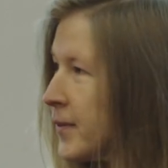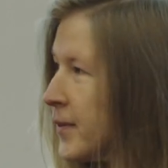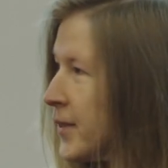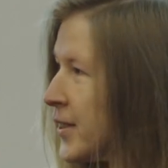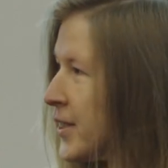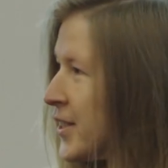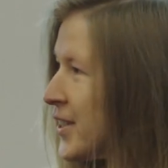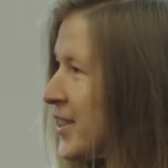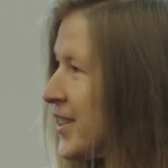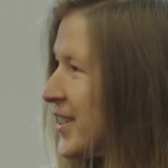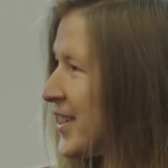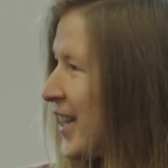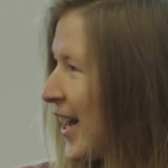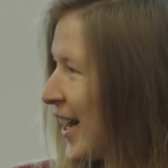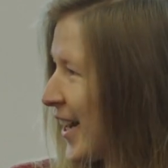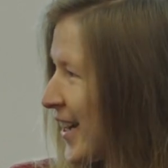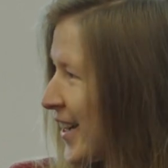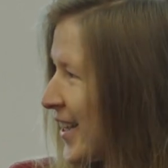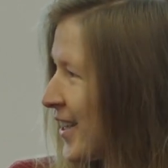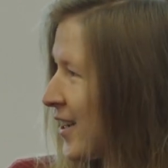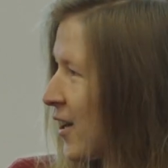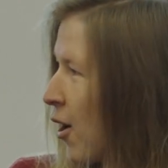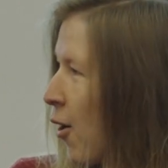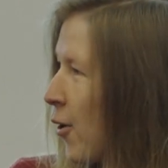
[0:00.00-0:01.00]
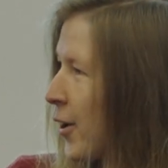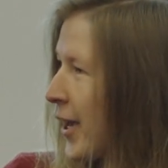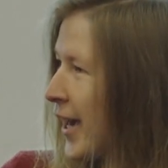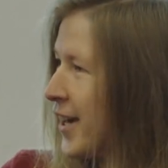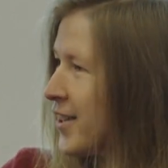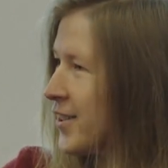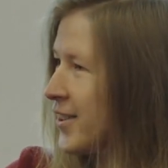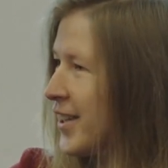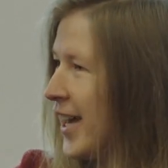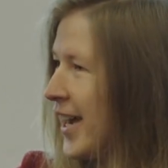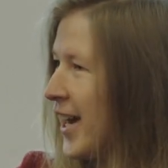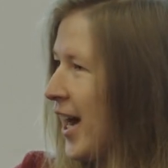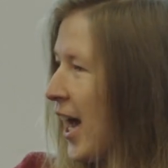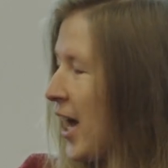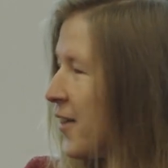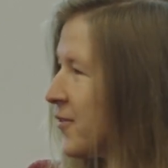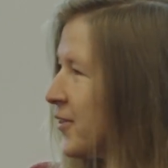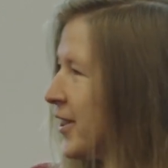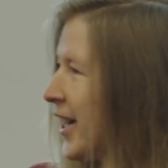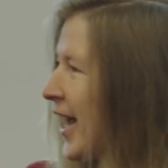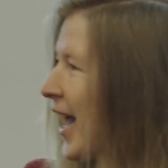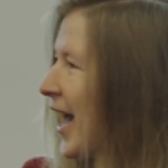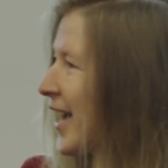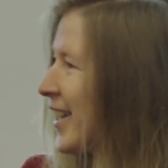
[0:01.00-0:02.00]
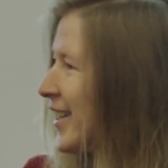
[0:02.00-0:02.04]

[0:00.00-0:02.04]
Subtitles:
Studying, okay, they have the